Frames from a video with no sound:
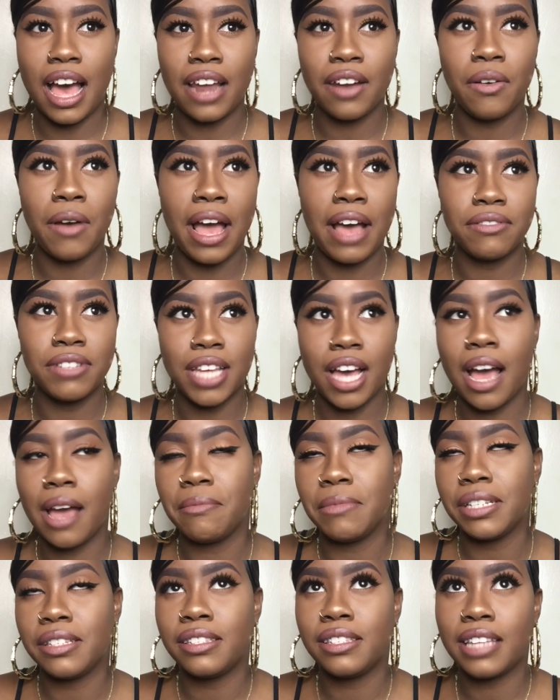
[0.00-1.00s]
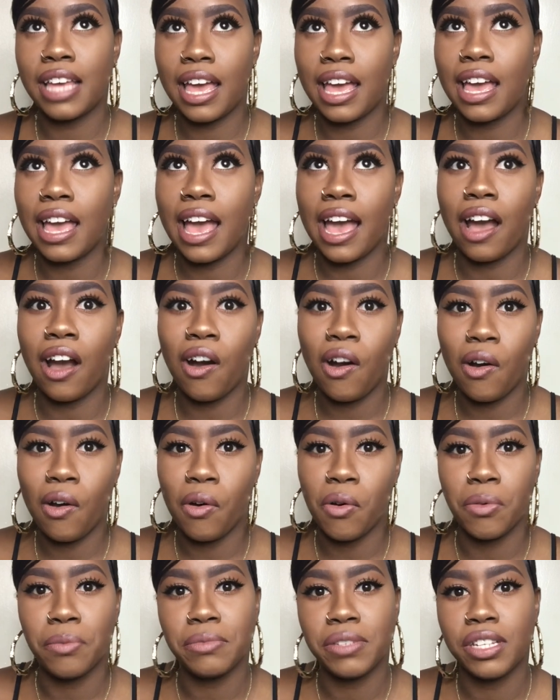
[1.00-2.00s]
I don't have time to stay at
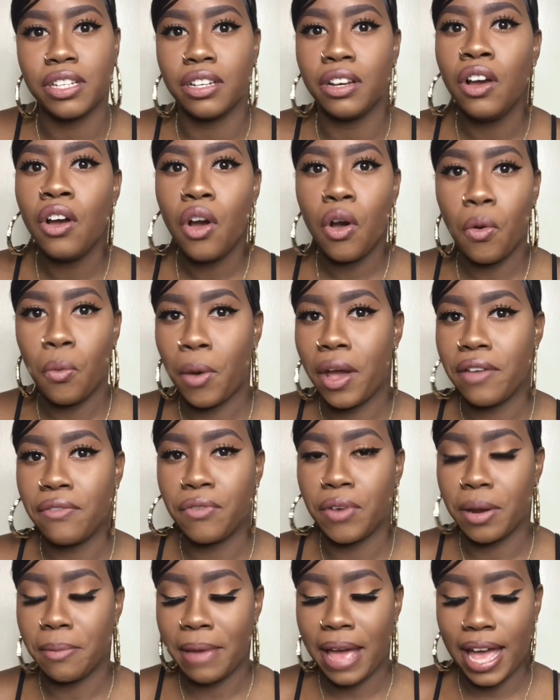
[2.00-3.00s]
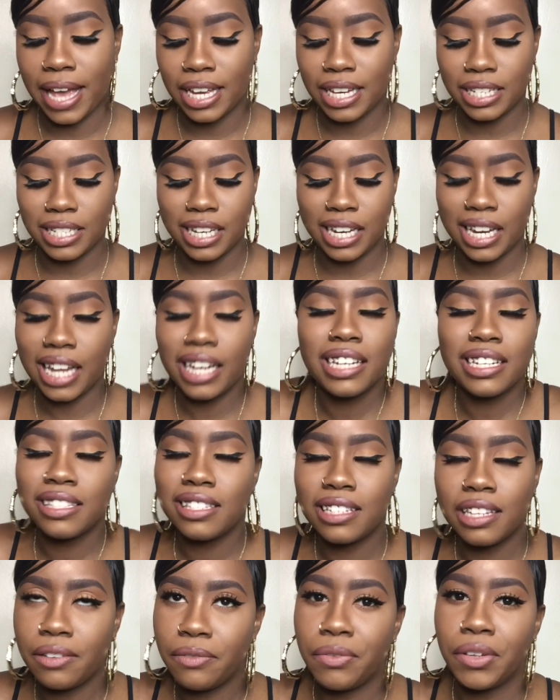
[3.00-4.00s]
home to wait for a package, and I
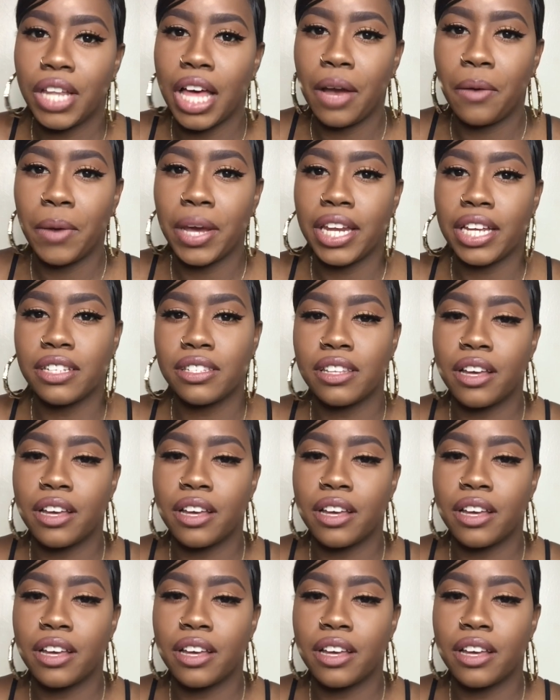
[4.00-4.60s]
just didn't feel like waiting.